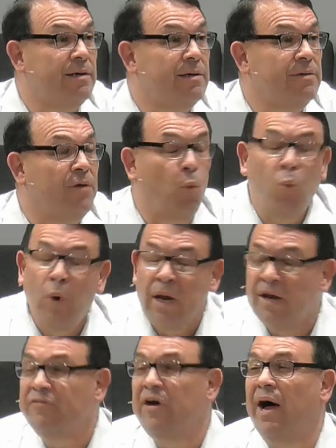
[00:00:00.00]
The will
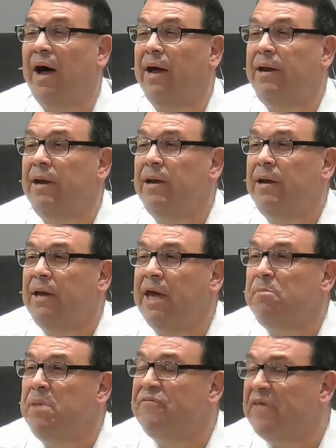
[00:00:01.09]
of God can
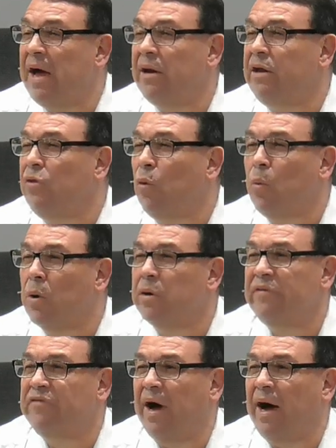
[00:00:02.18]
be found in the Word
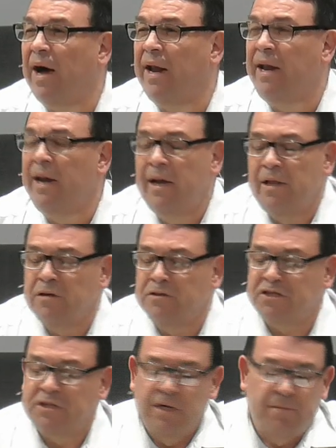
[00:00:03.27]
of God. And
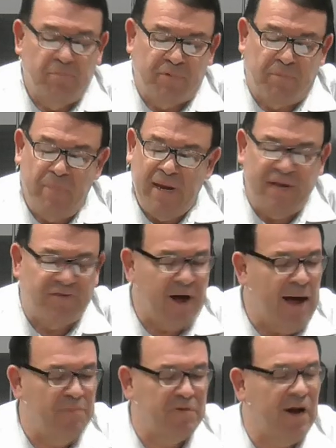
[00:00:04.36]
there's many
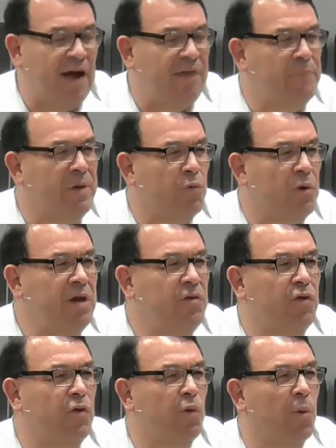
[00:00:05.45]
times that I've been reading
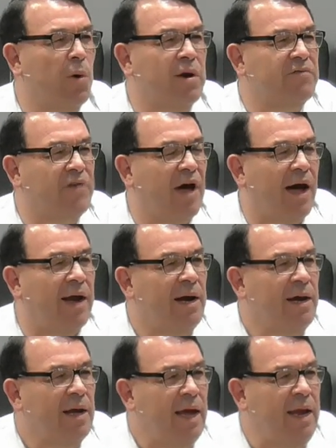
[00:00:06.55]
through the Word of God,
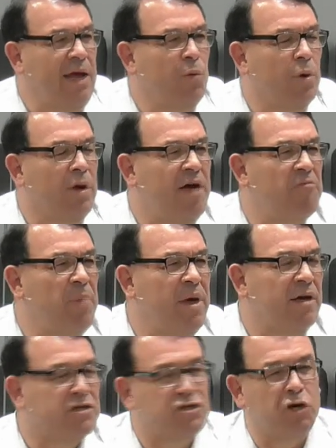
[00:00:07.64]
and He will give me a
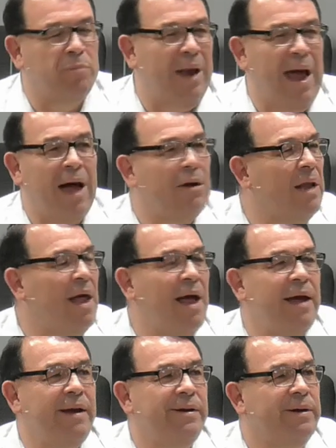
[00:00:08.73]
sermon
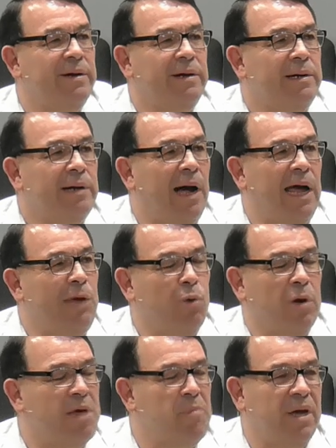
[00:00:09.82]
outline, uh, He will
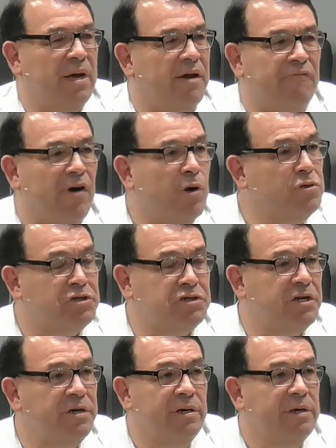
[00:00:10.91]
give me a devotion,